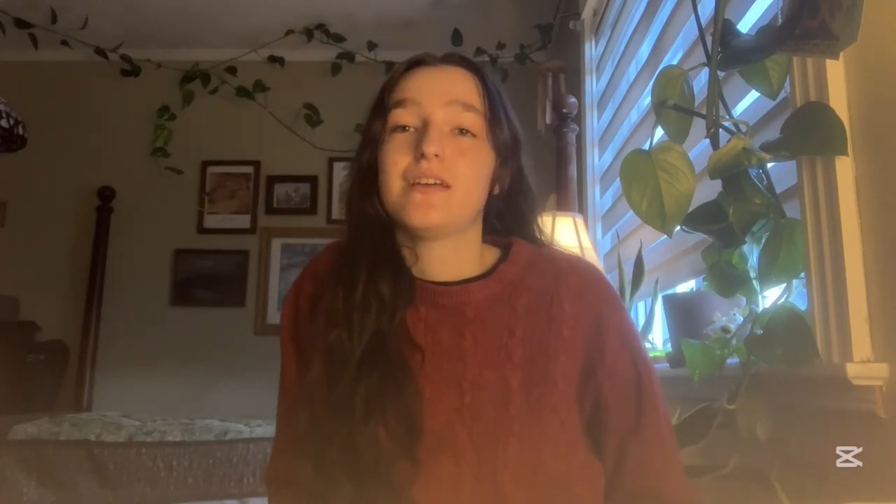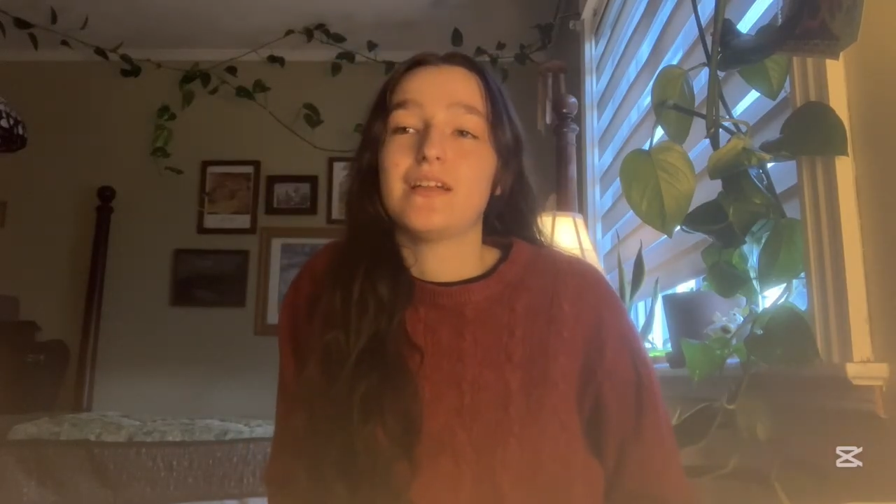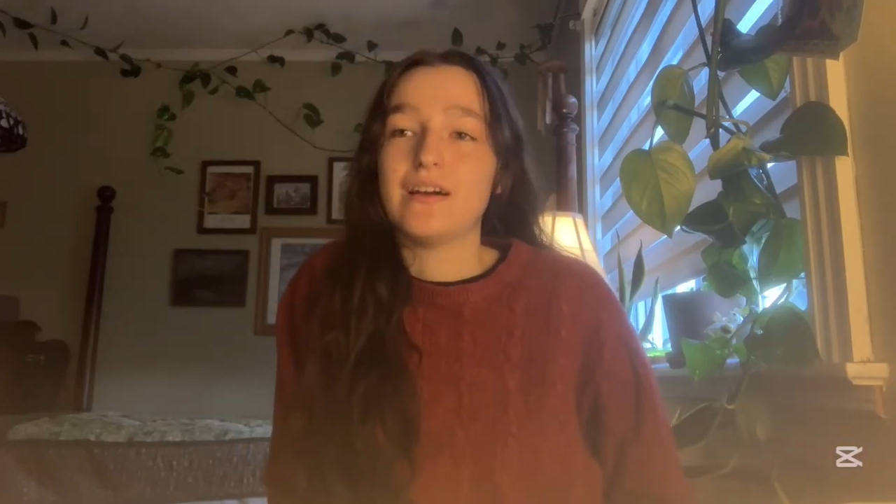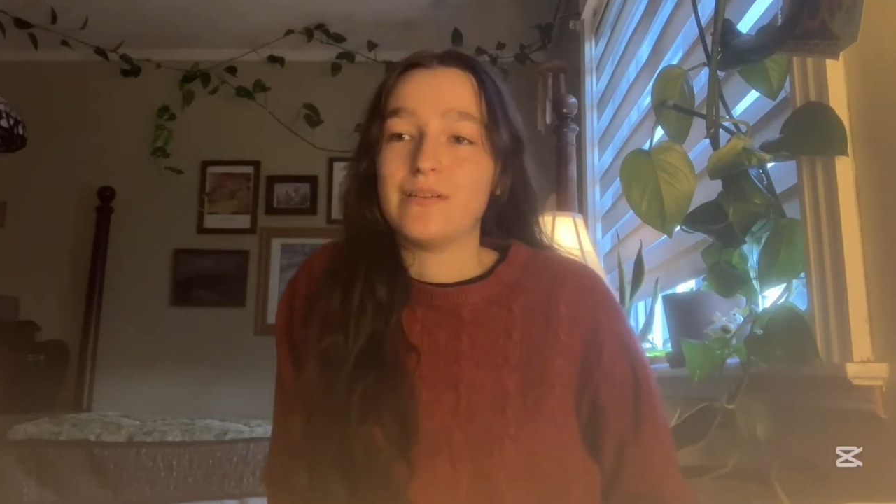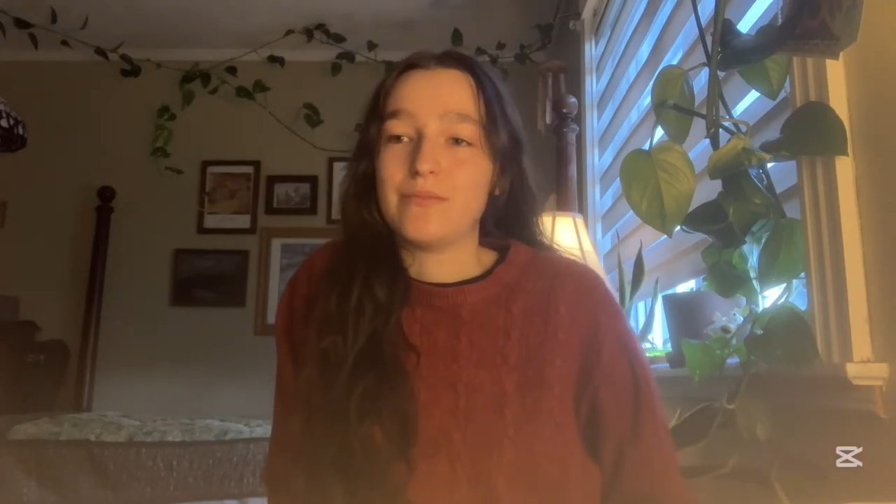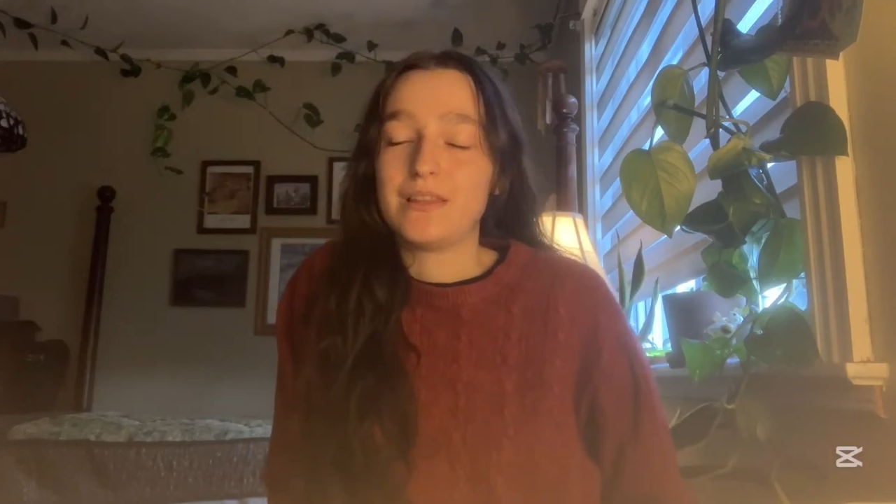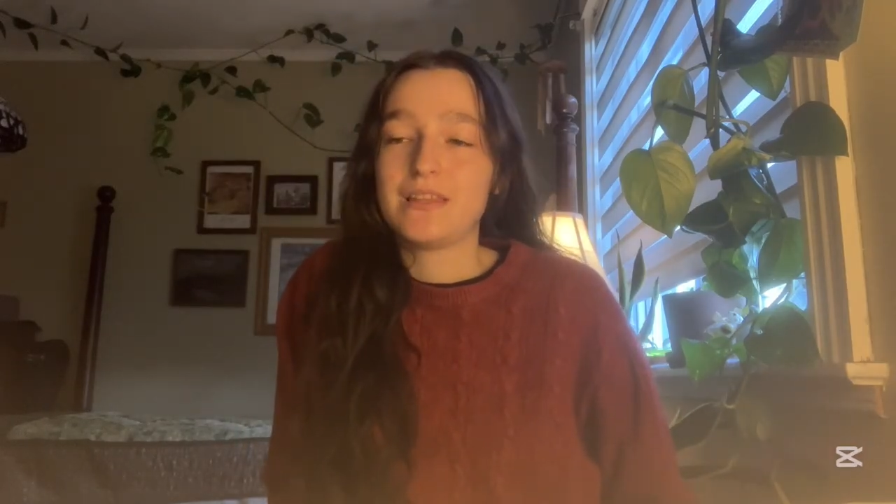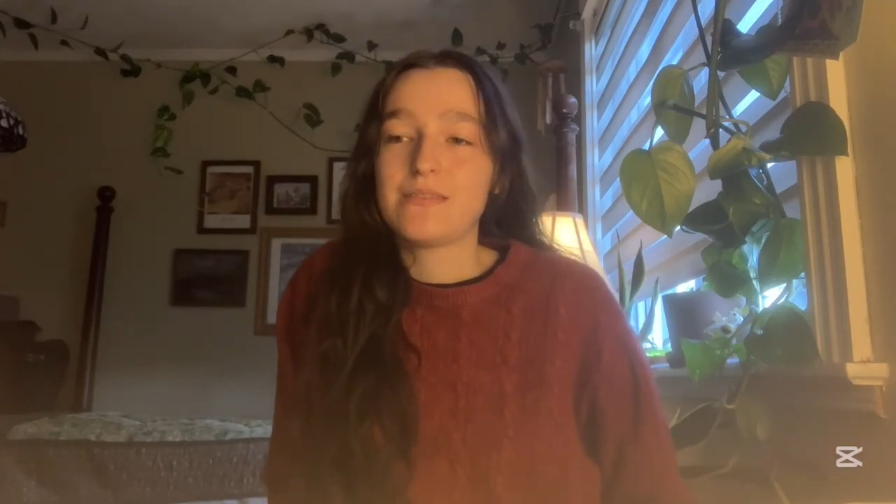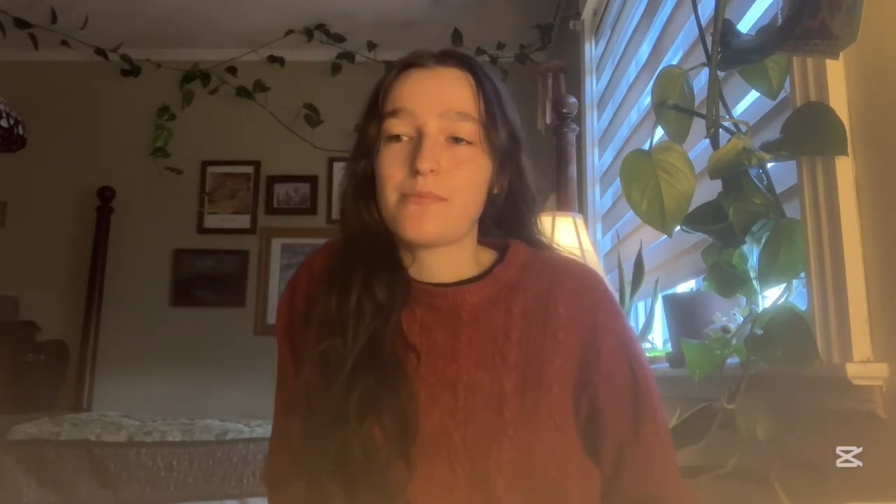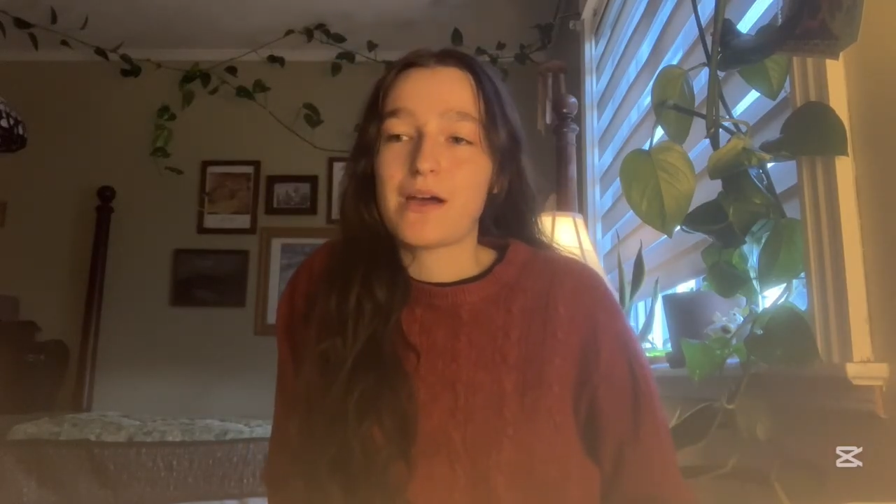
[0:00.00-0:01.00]
I
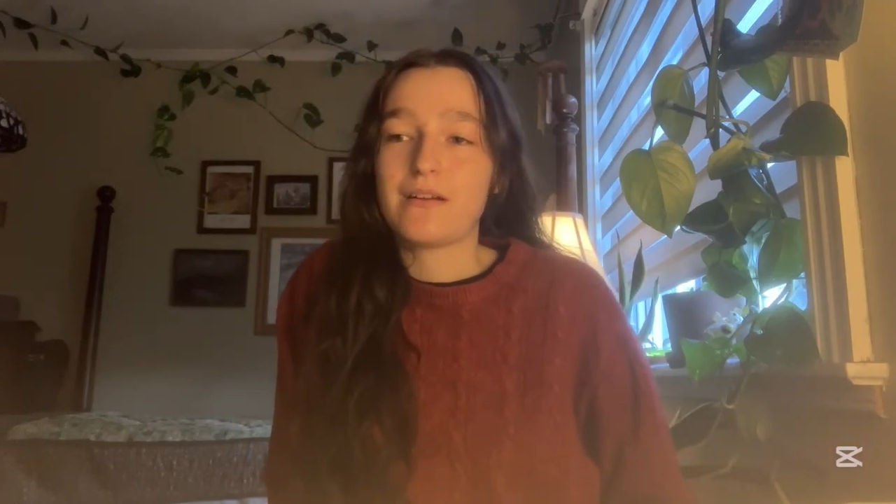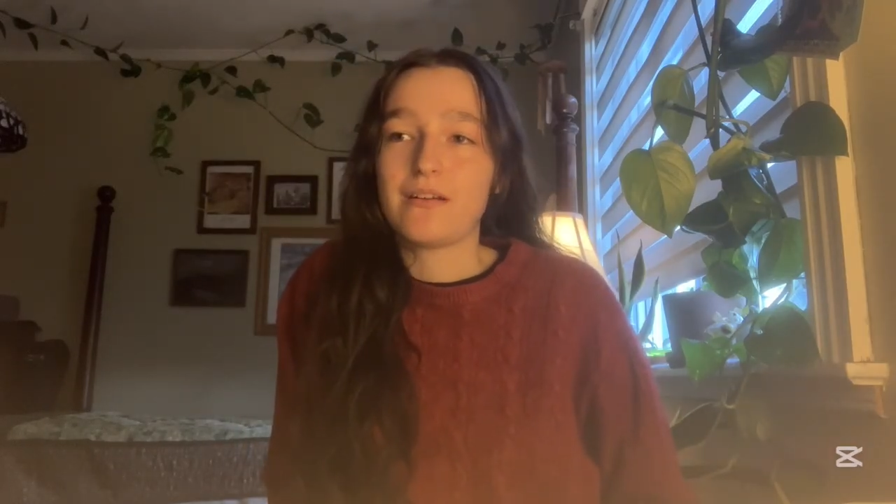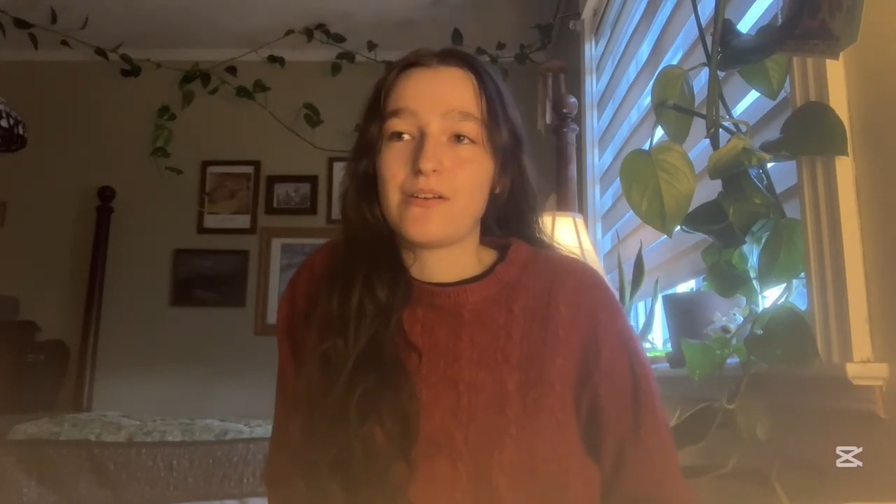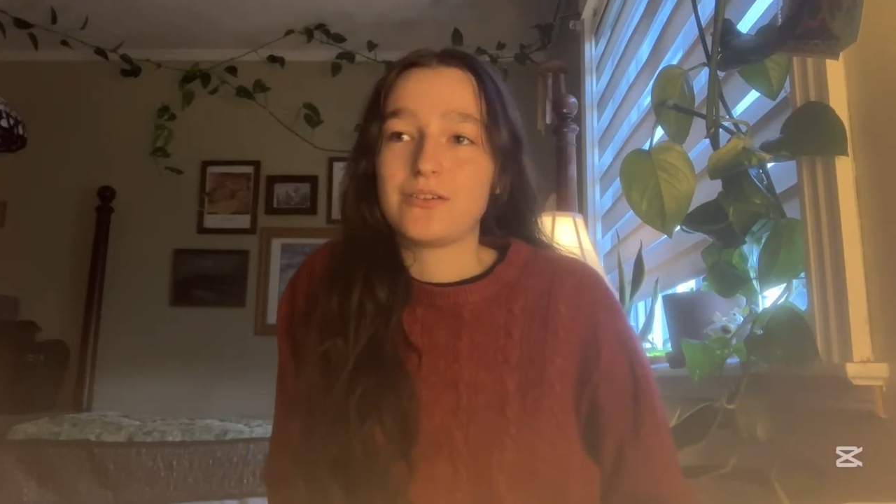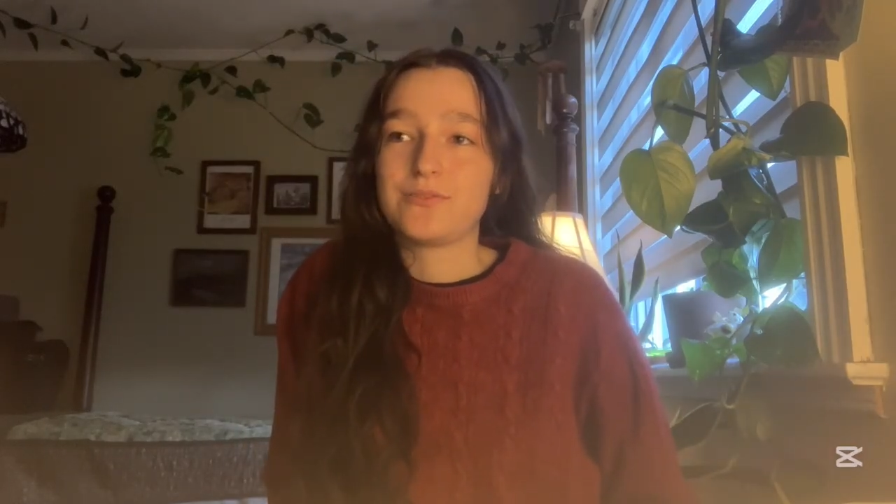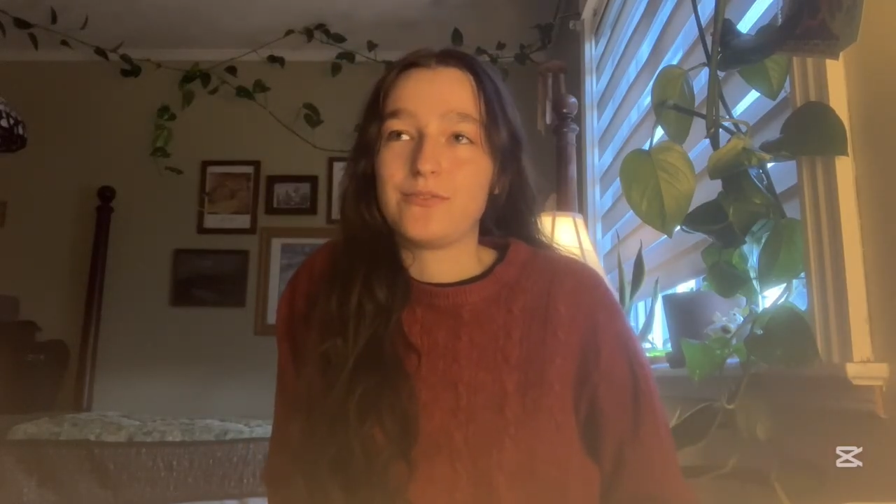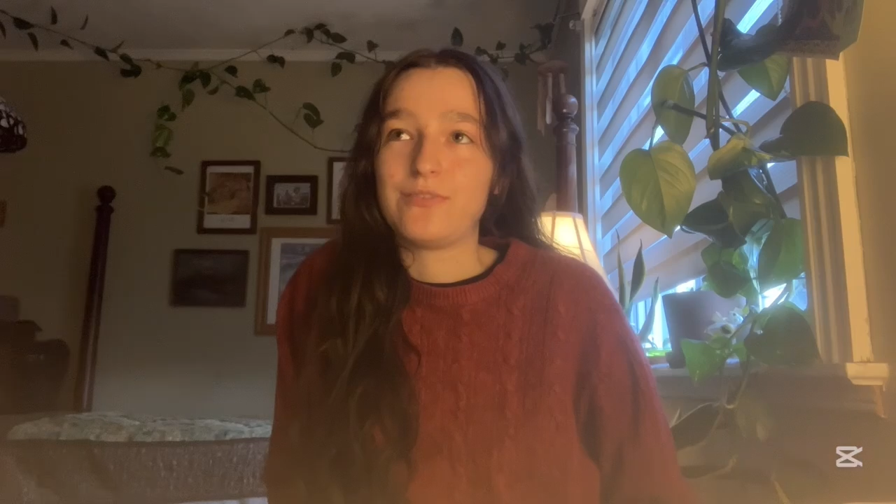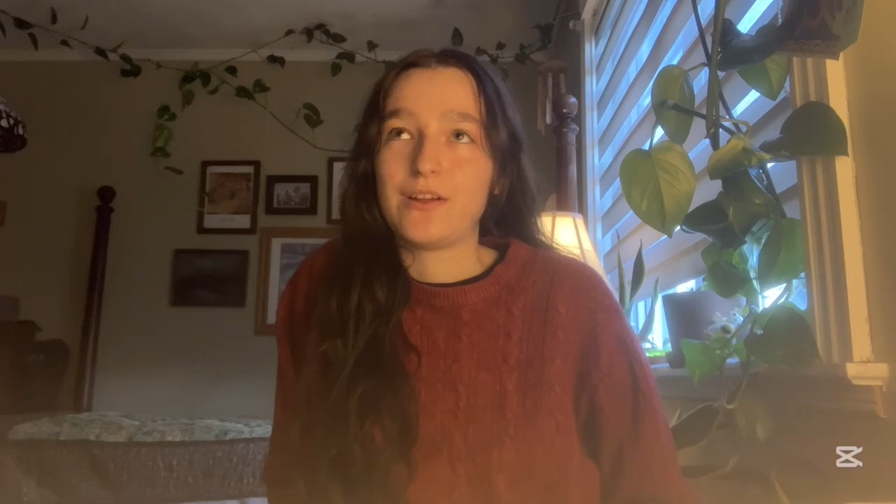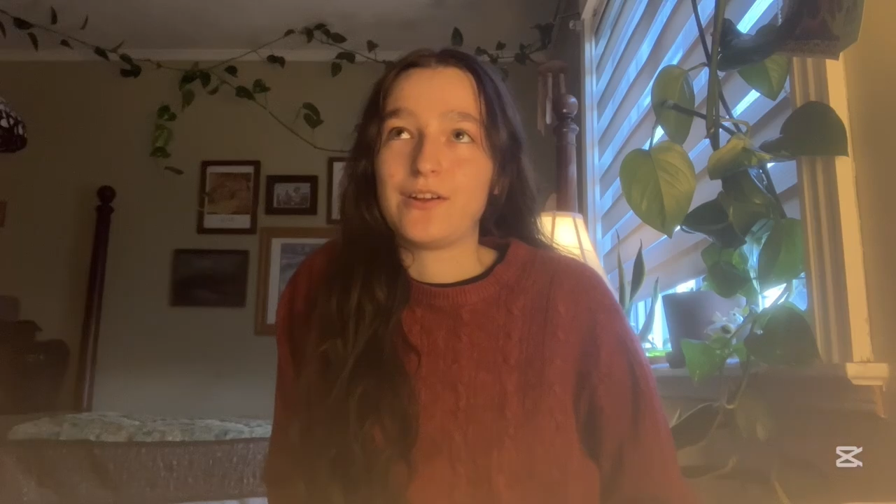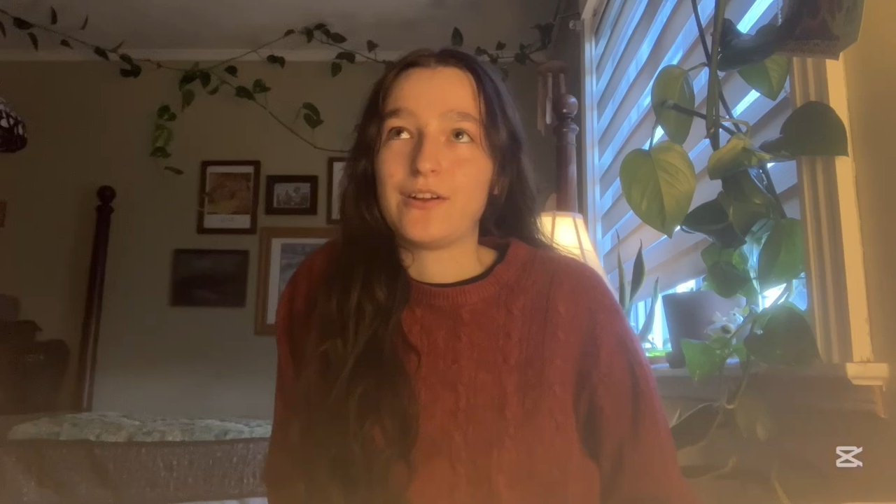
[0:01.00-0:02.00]
think the pattern calls for
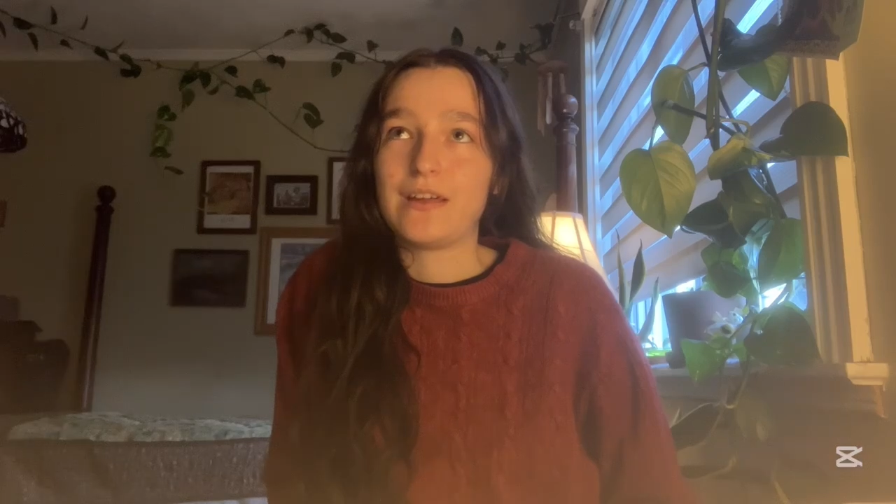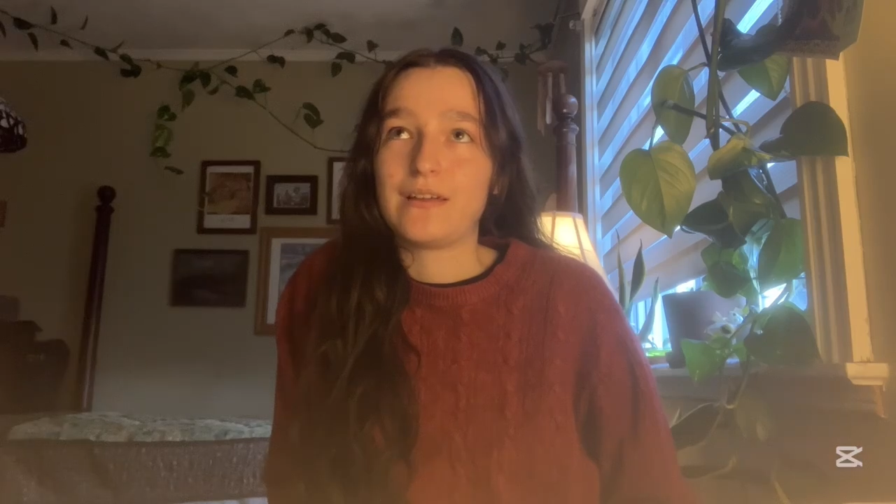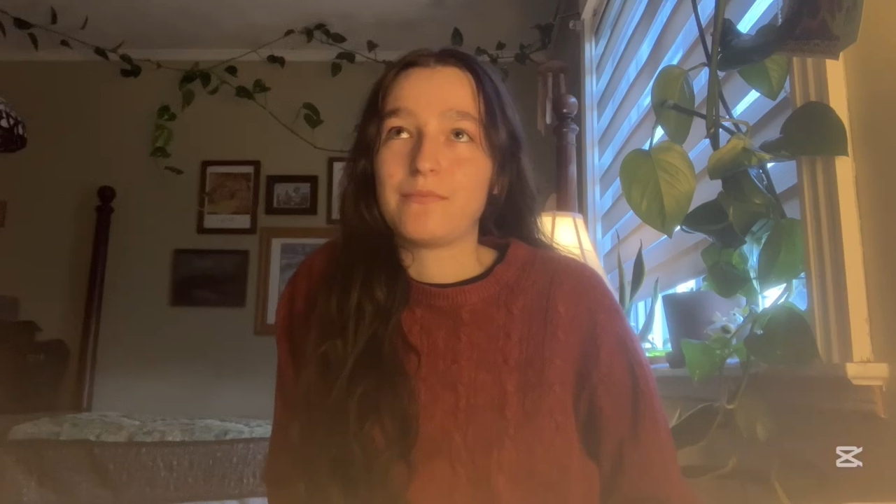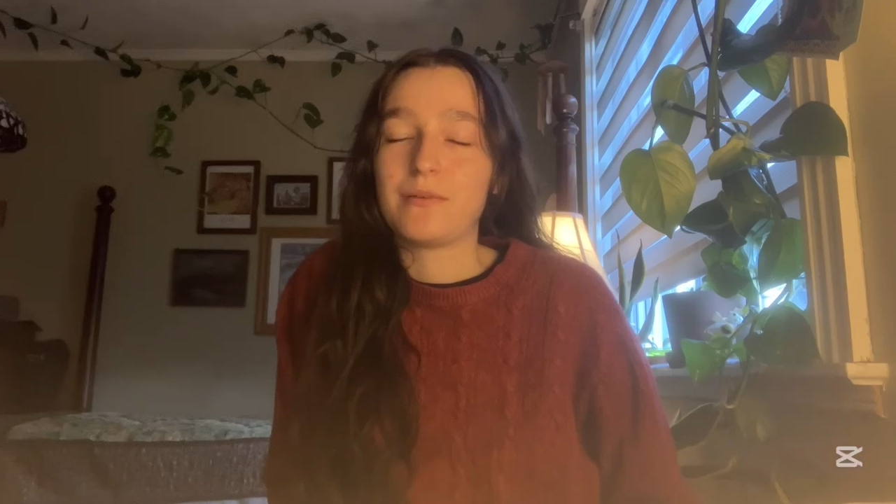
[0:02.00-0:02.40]
fingering,